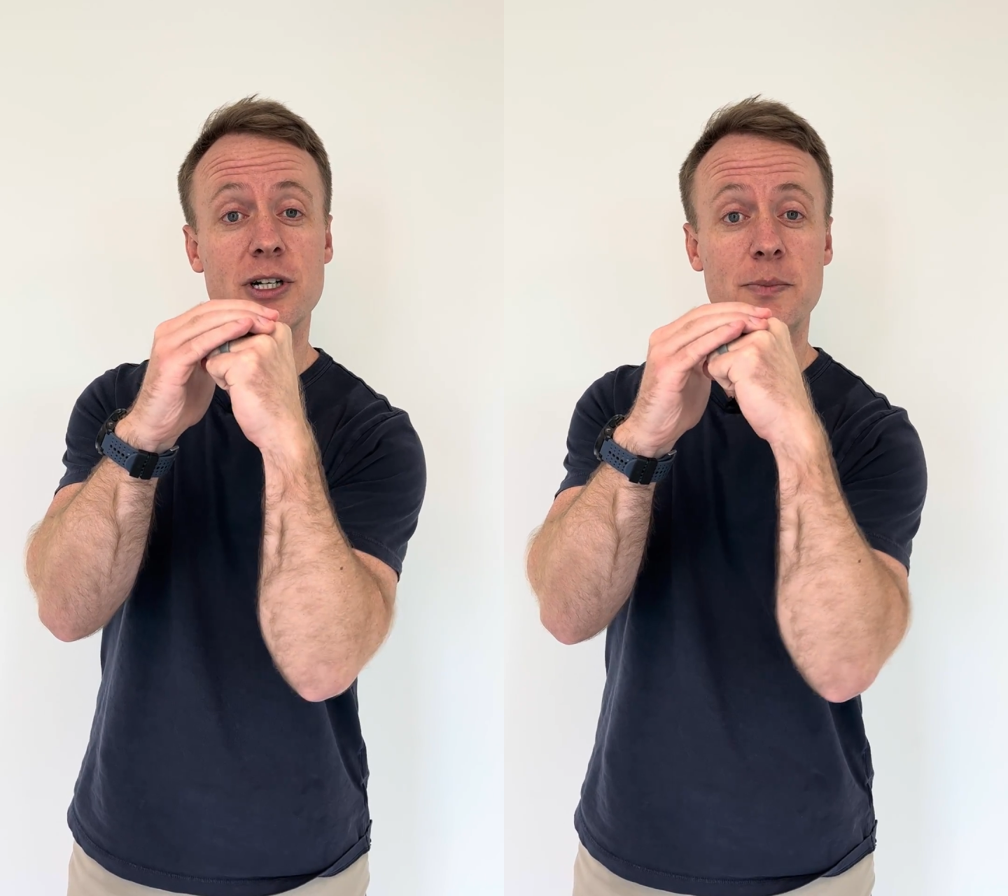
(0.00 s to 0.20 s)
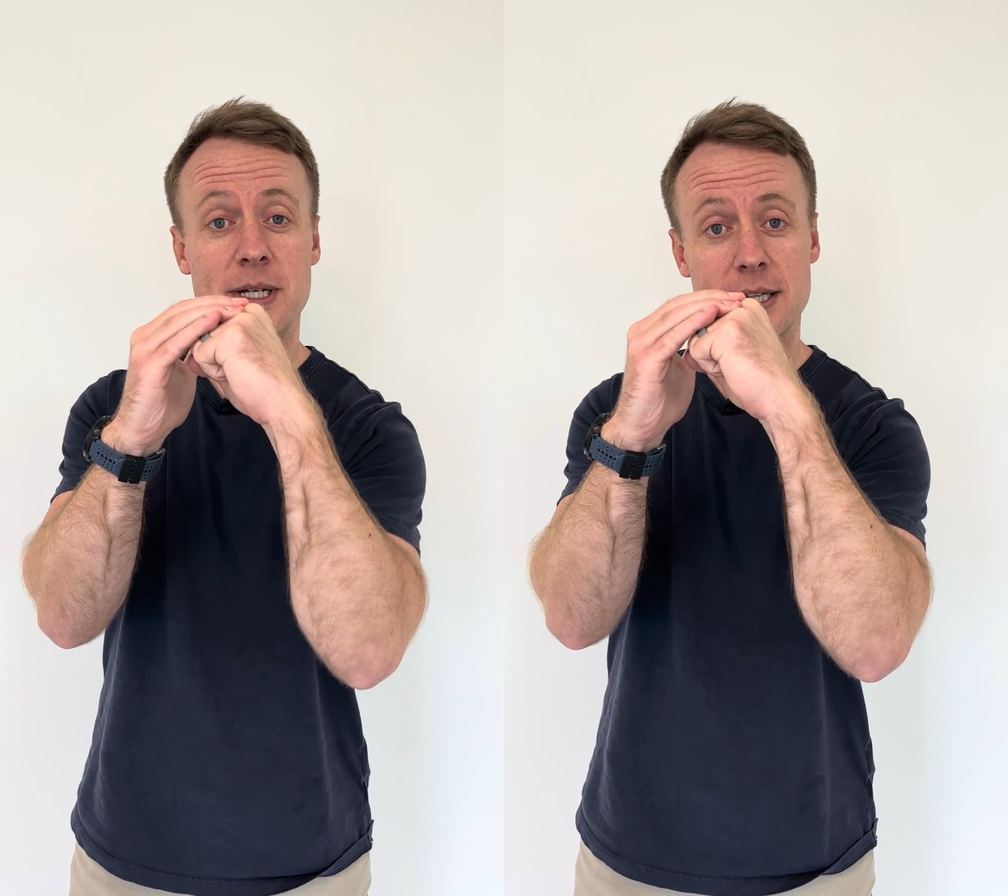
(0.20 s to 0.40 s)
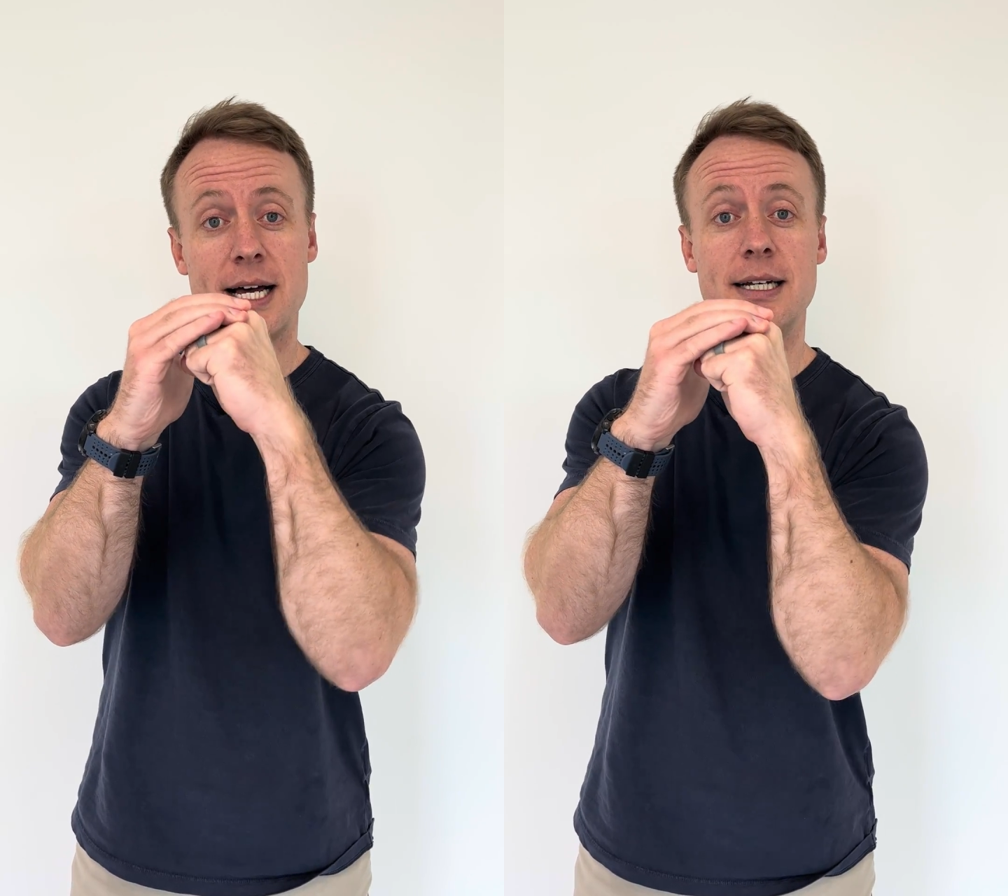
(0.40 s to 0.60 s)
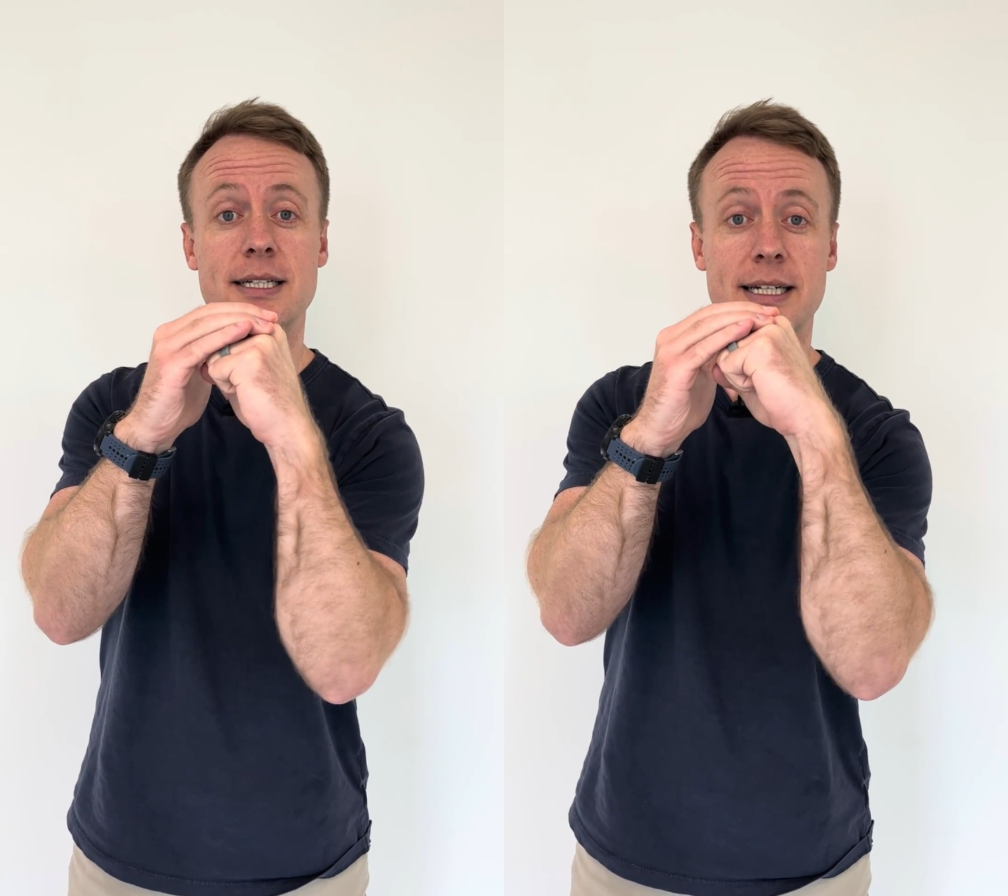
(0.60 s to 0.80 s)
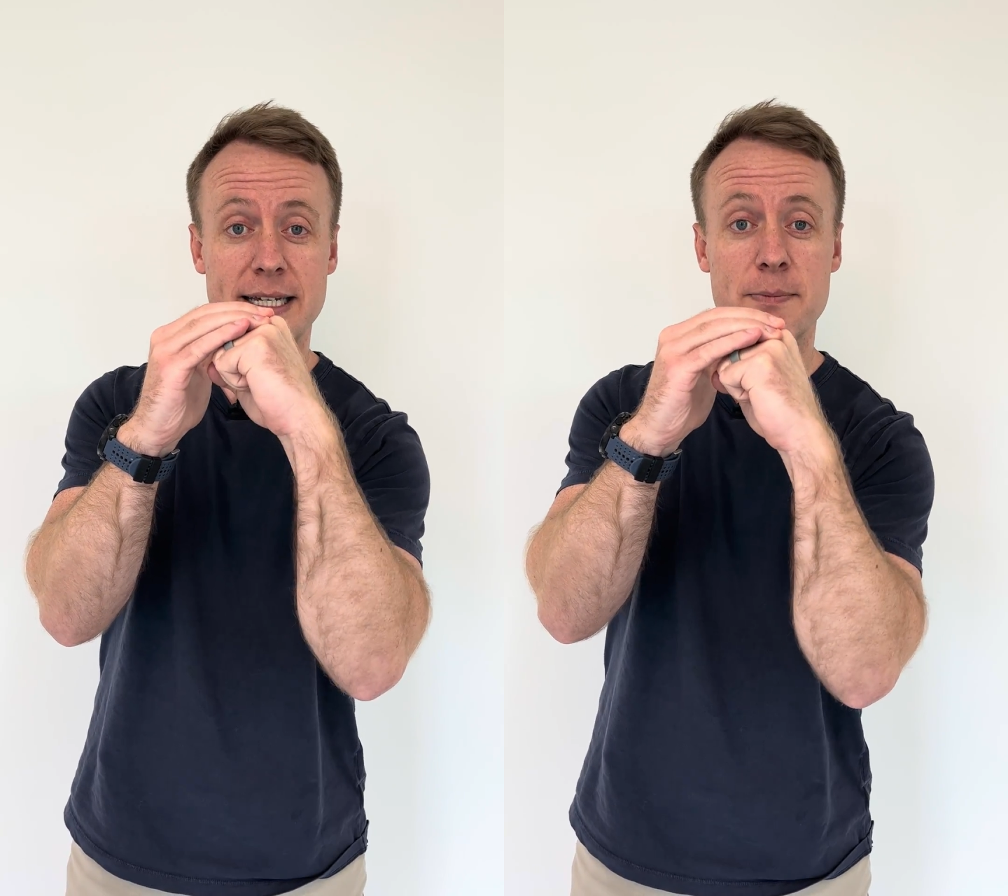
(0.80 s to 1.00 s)
going to be
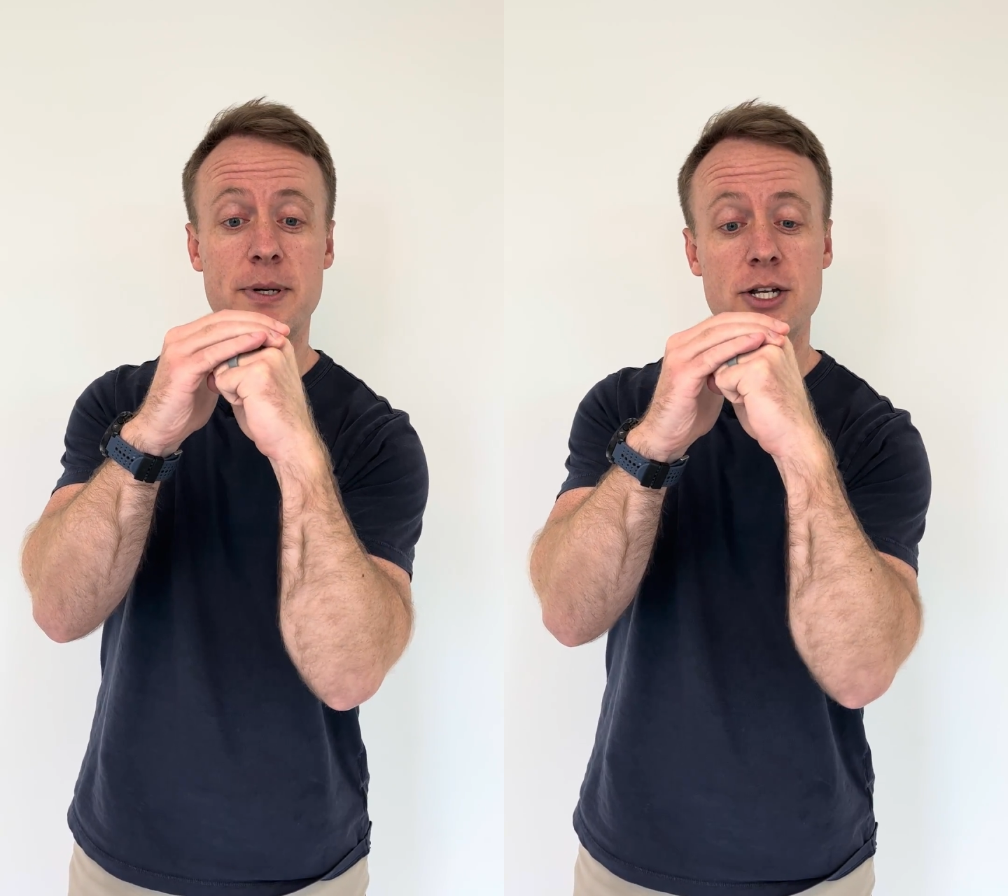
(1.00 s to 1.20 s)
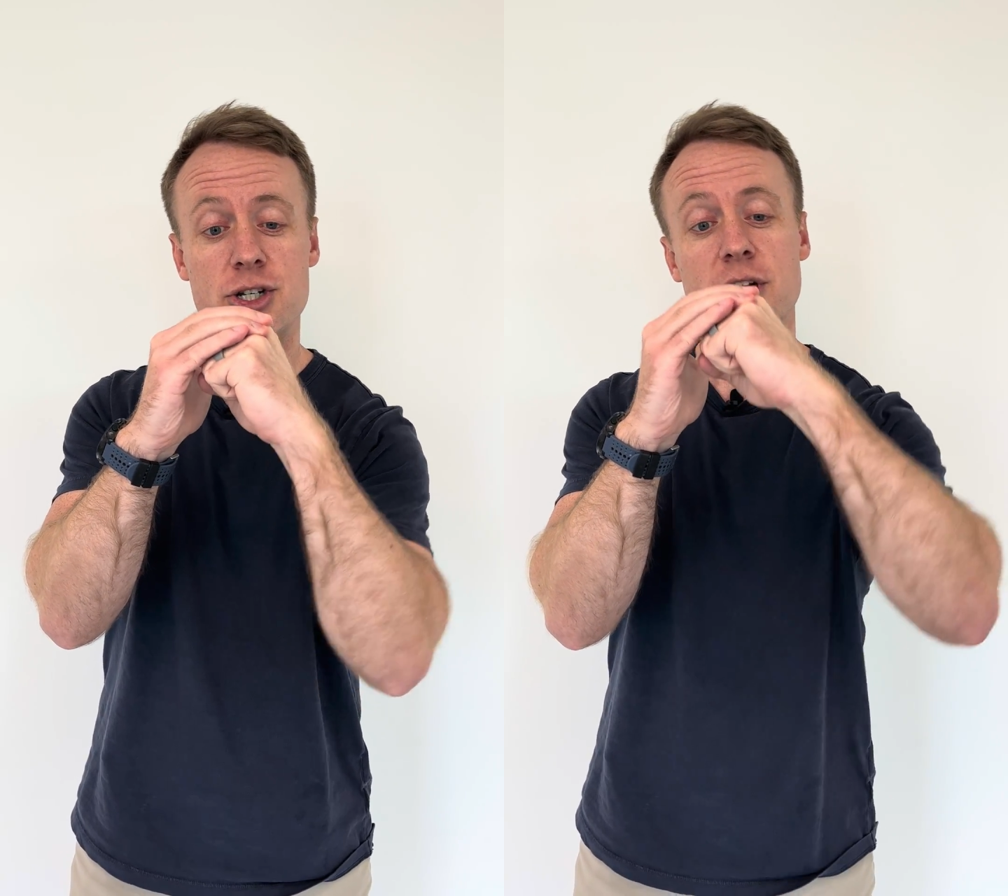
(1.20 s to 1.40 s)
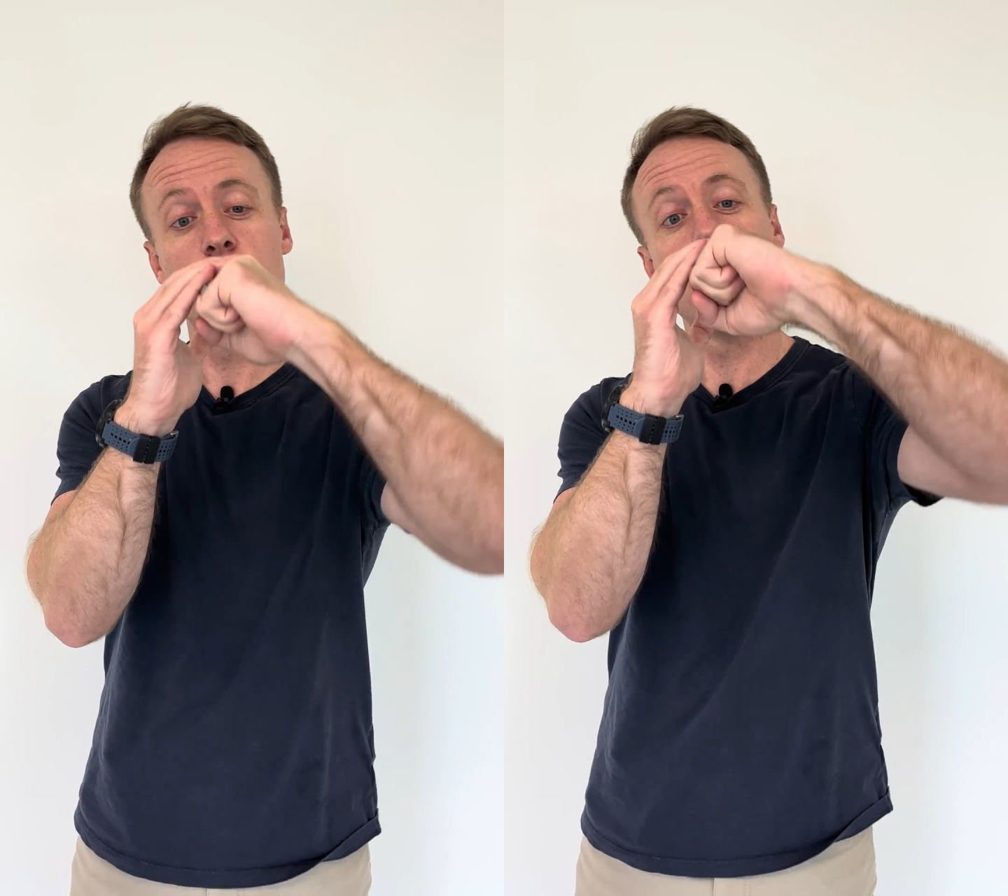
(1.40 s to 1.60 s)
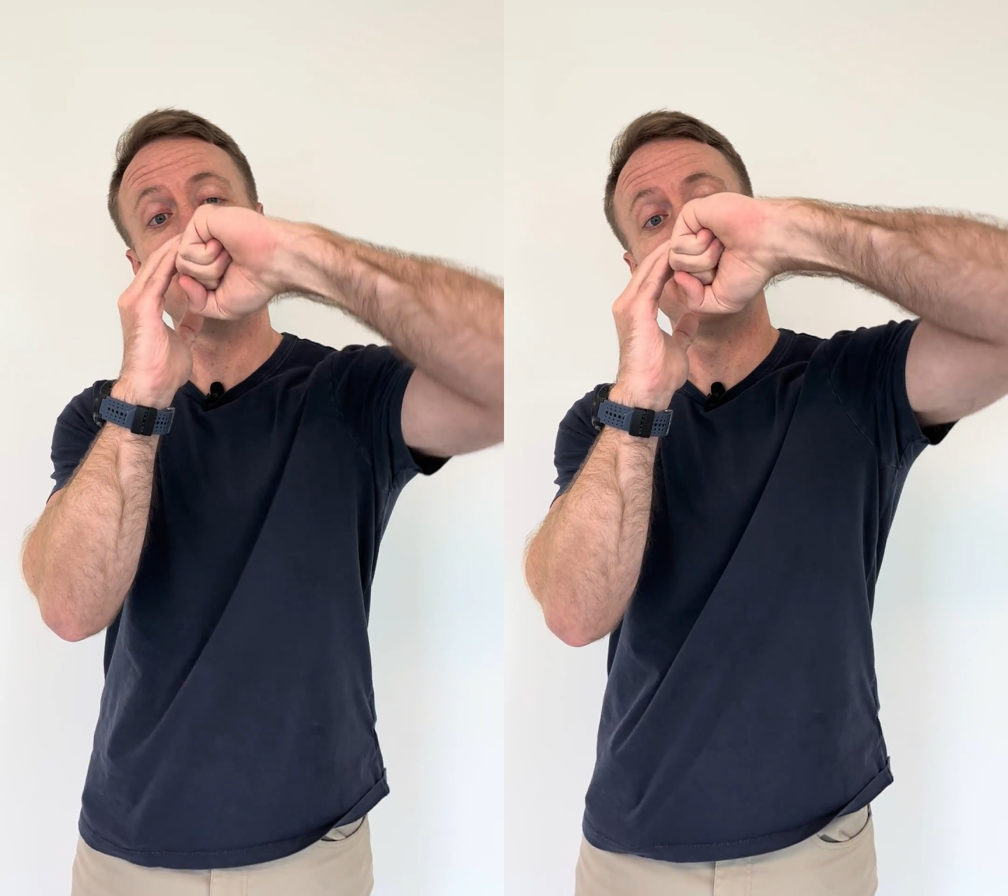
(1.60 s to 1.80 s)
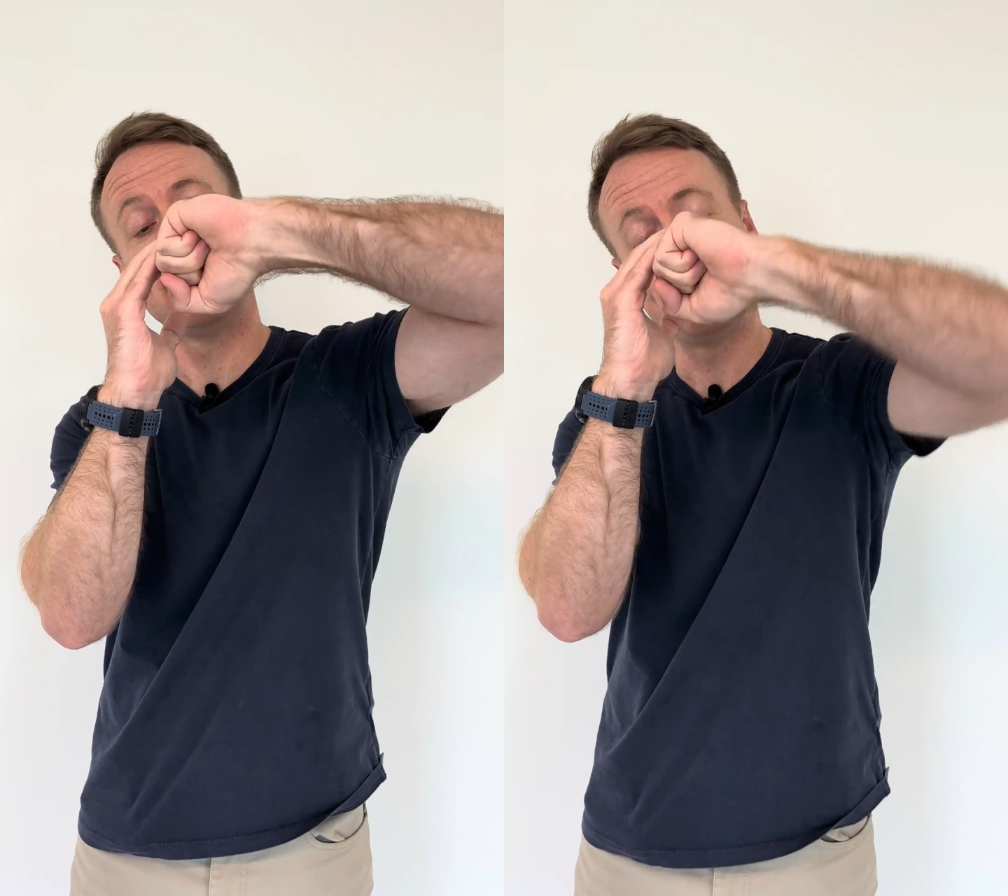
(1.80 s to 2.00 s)
likely to get pinching when
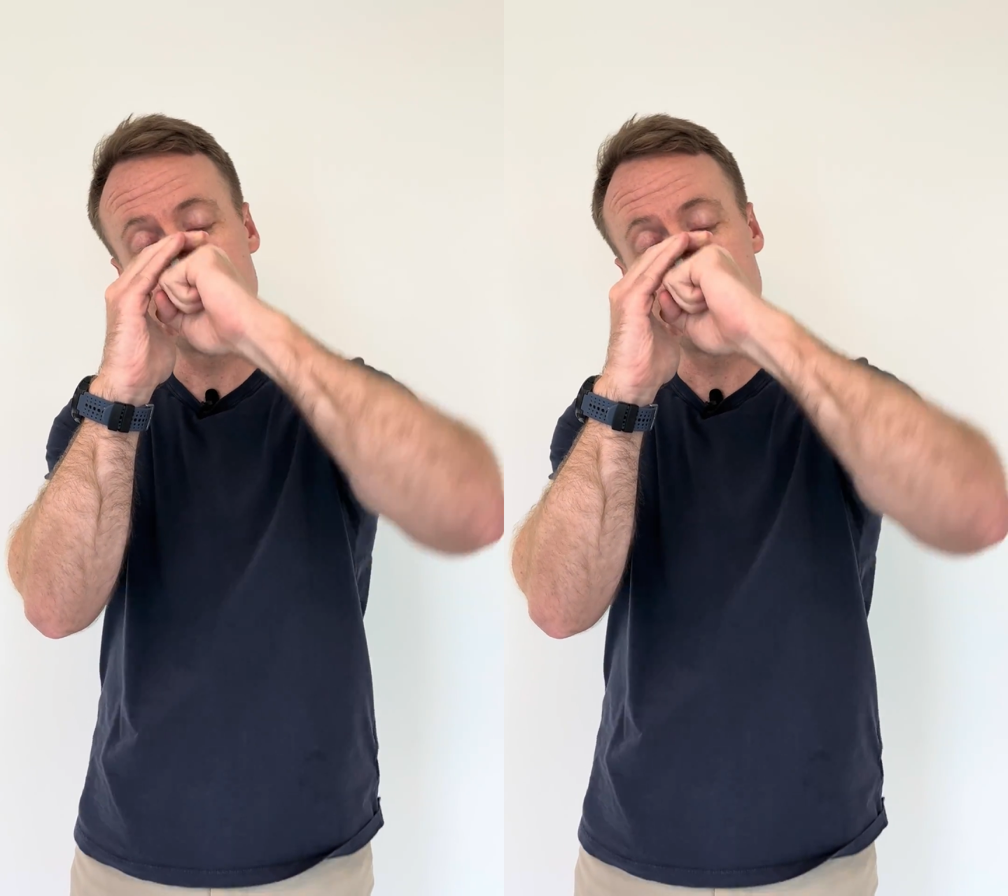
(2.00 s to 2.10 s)
they